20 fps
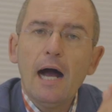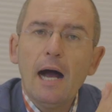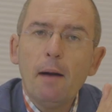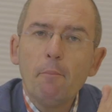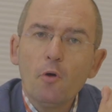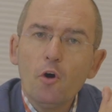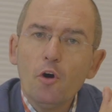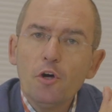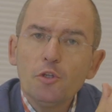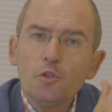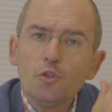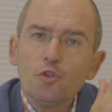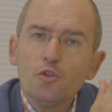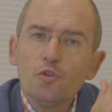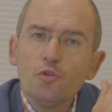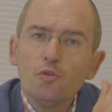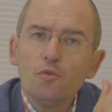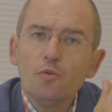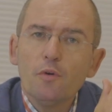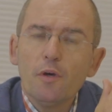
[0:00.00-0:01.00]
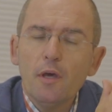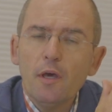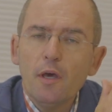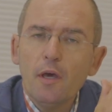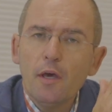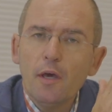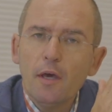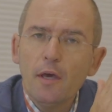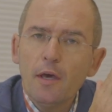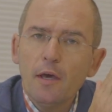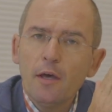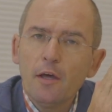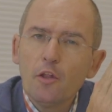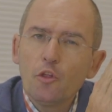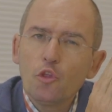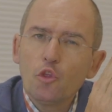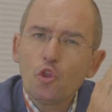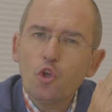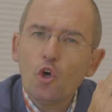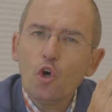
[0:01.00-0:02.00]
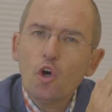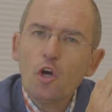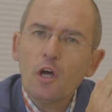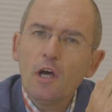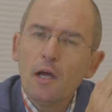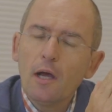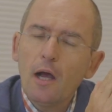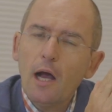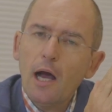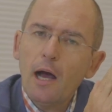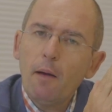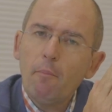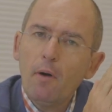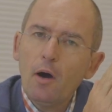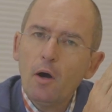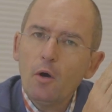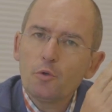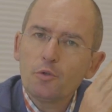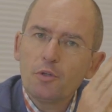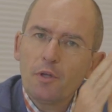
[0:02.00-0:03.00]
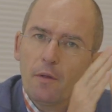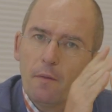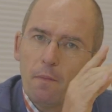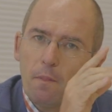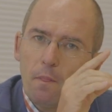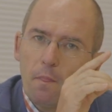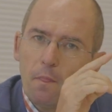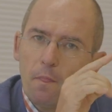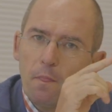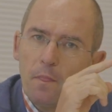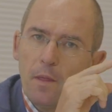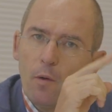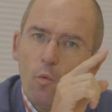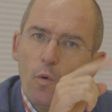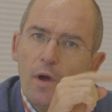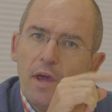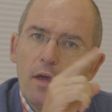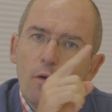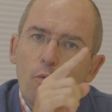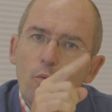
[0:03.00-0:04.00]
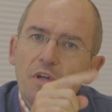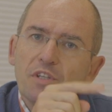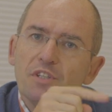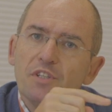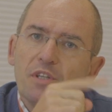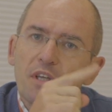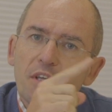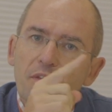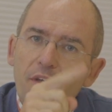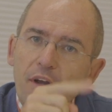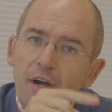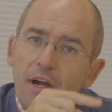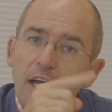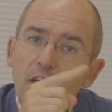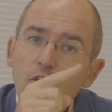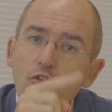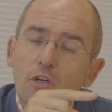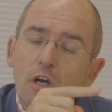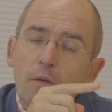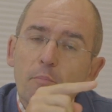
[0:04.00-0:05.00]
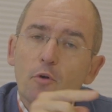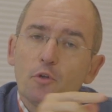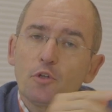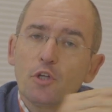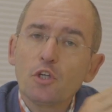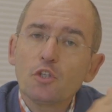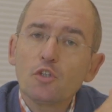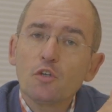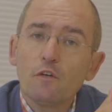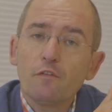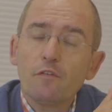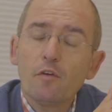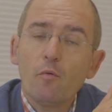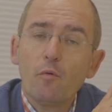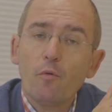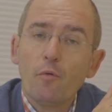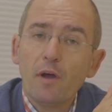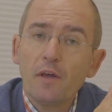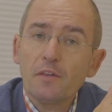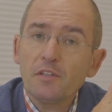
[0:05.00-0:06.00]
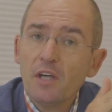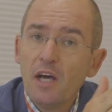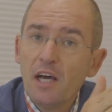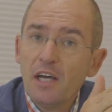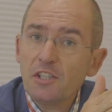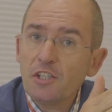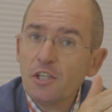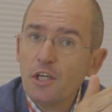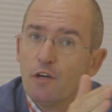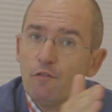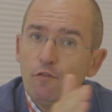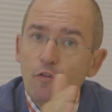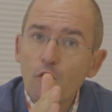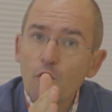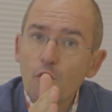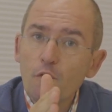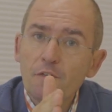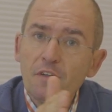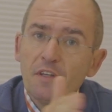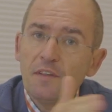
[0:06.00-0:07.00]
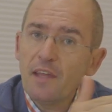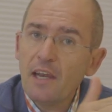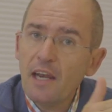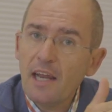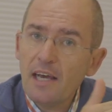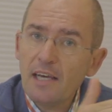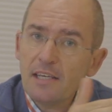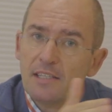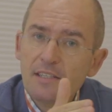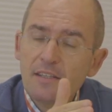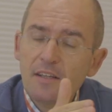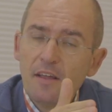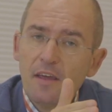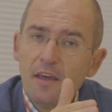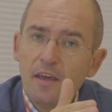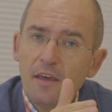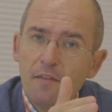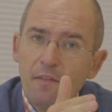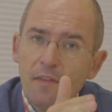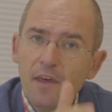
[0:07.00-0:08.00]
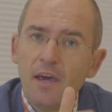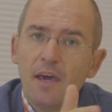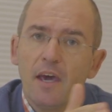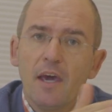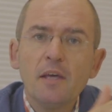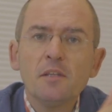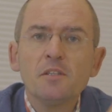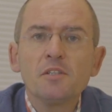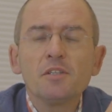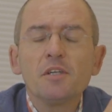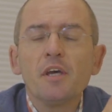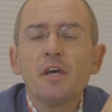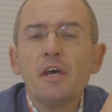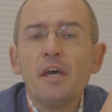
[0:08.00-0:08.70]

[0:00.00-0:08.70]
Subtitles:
I'm going to talk about the way in which the international protection of human rights has evolved in the last decades